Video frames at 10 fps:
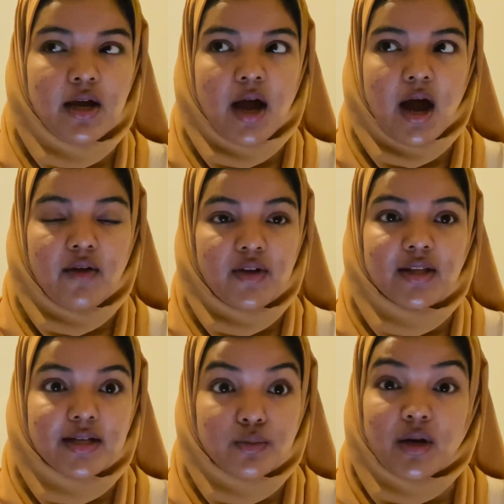I think
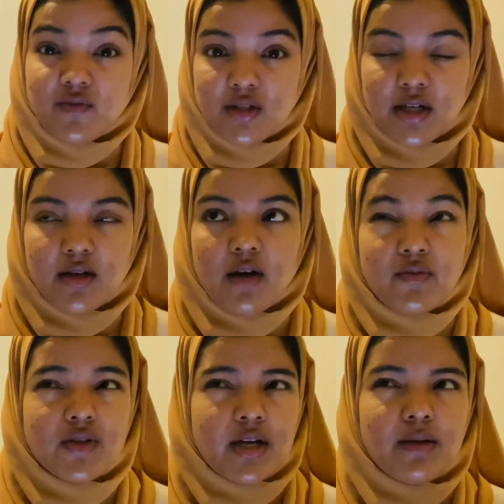that's what I've
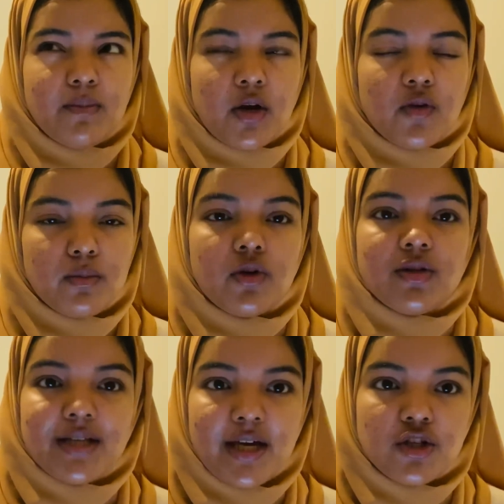done in my criminal
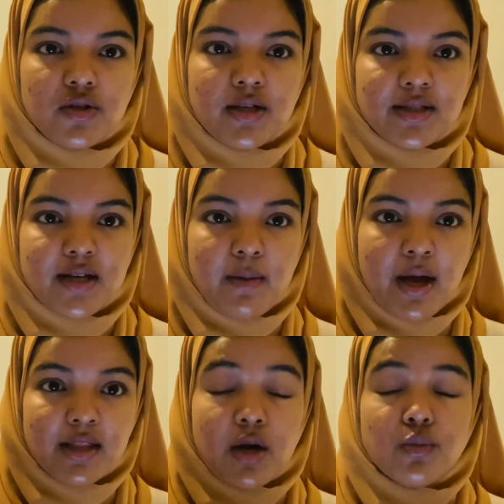litigation exam,
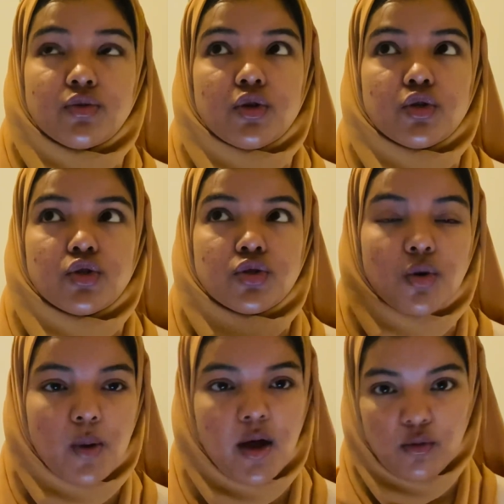and that was
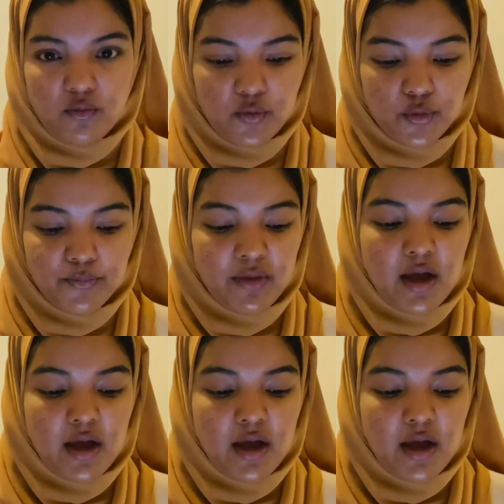so helpful.